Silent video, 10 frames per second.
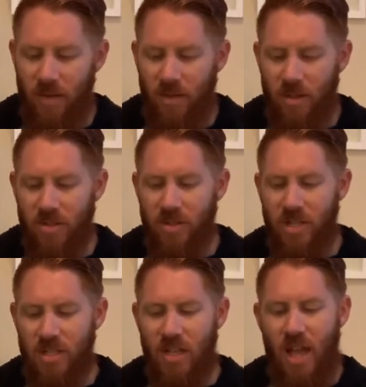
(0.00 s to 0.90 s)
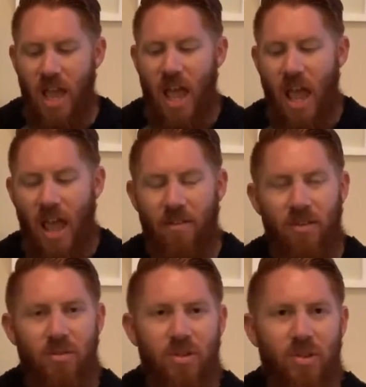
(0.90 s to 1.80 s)
He also says that
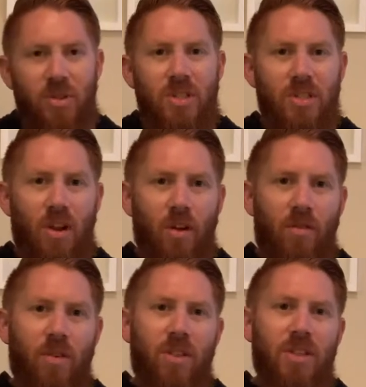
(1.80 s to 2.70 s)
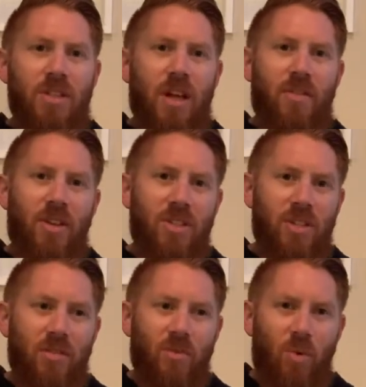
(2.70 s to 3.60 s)
heaven rejoices over the salvation
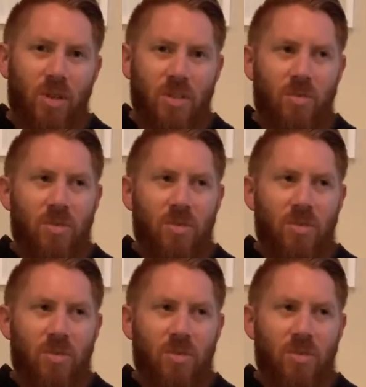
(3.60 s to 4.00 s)
of one